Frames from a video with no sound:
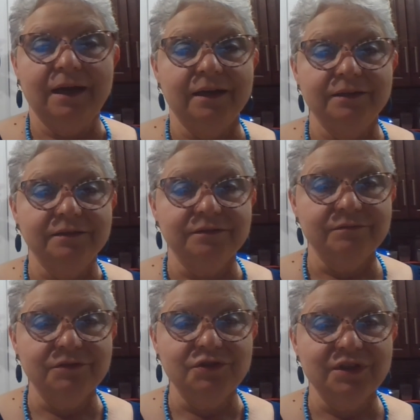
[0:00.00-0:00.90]
I
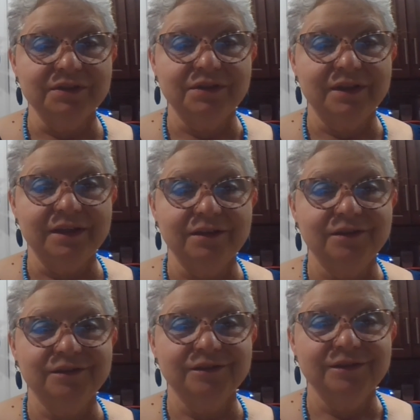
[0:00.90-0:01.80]
just
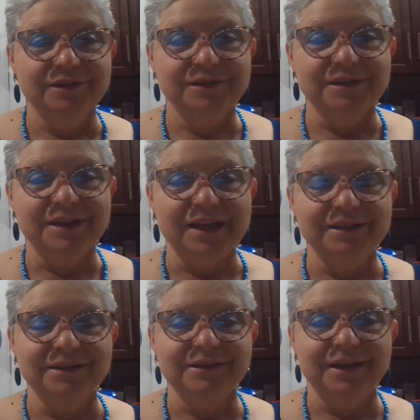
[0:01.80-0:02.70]
think that
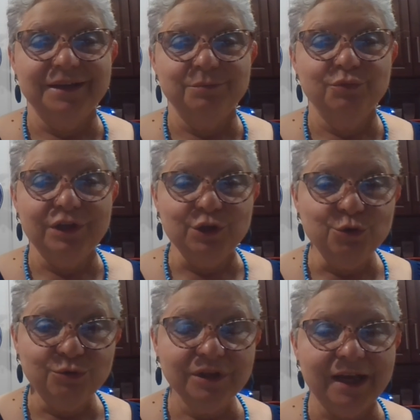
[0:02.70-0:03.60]
it's a pretty
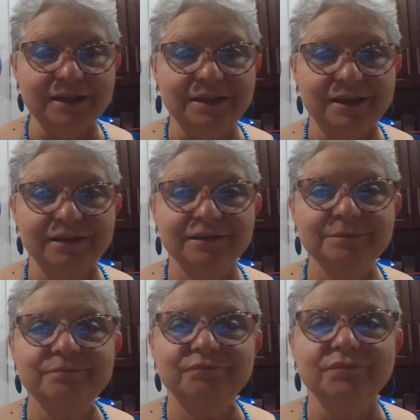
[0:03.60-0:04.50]
cool
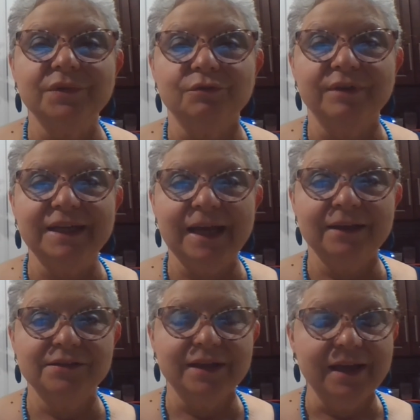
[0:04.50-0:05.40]
idea. It already
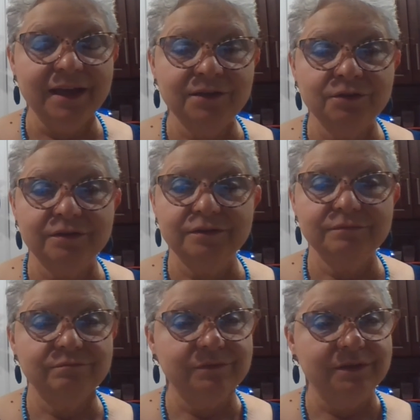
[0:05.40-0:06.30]
has the
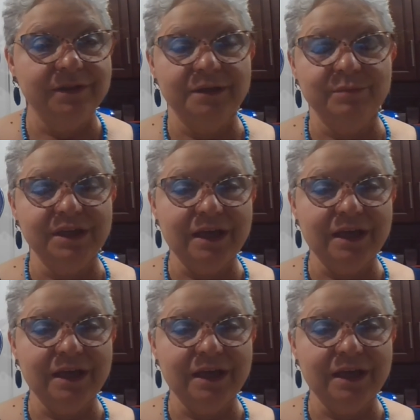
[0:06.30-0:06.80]
handle, and can be